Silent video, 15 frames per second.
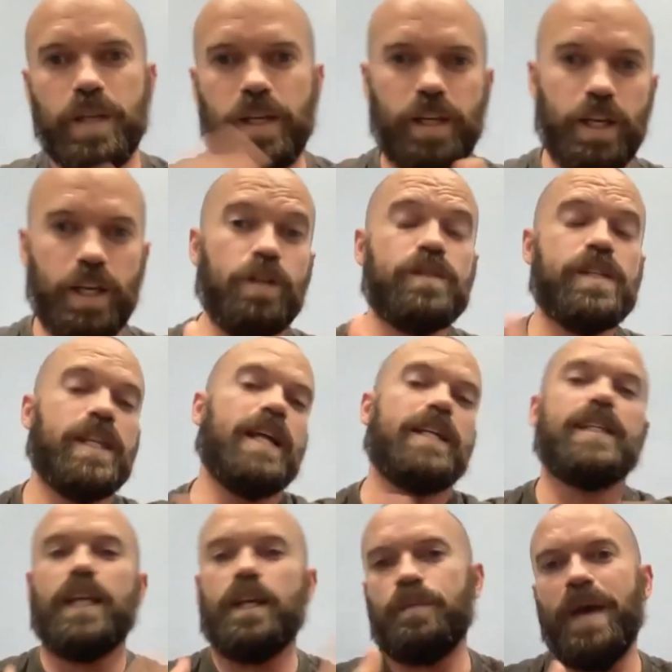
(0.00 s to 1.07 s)
and using that
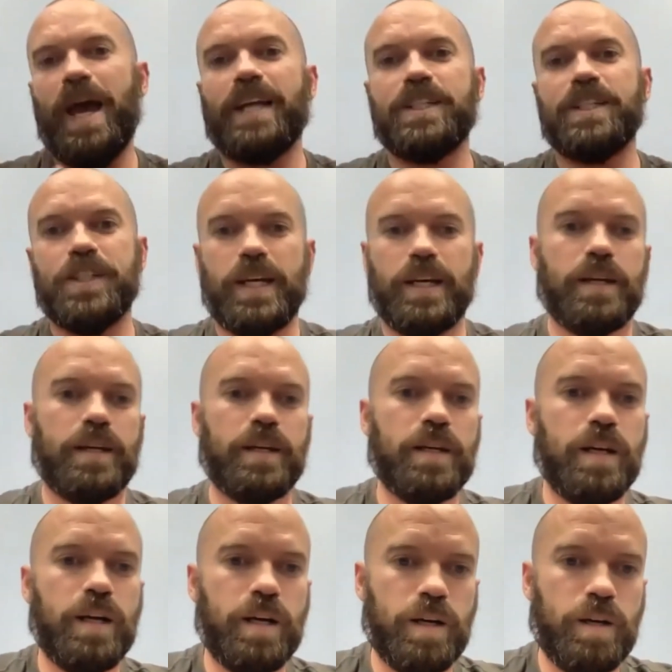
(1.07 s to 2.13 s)
to like back check
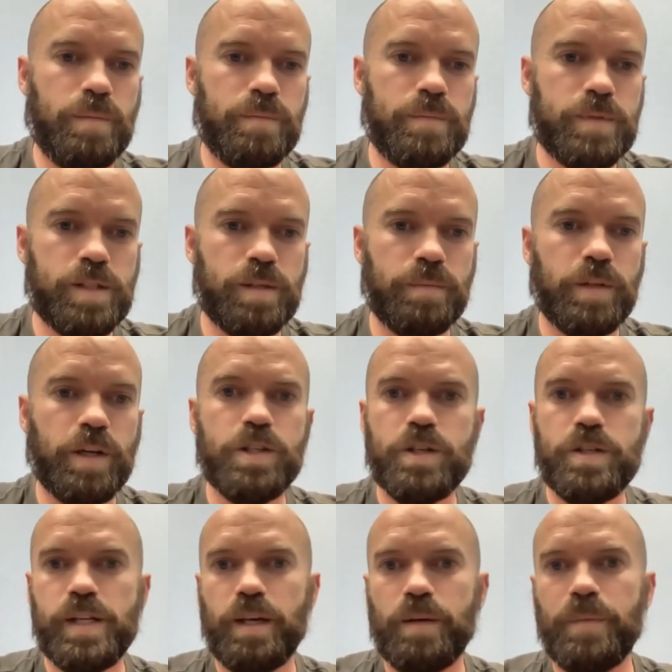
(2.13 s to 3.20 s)
some
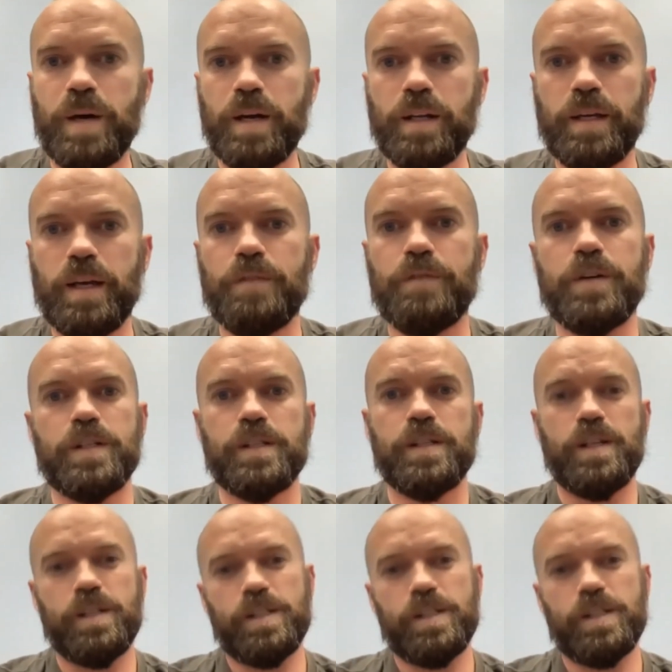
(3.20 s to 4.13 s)
larger scale modeling efforts.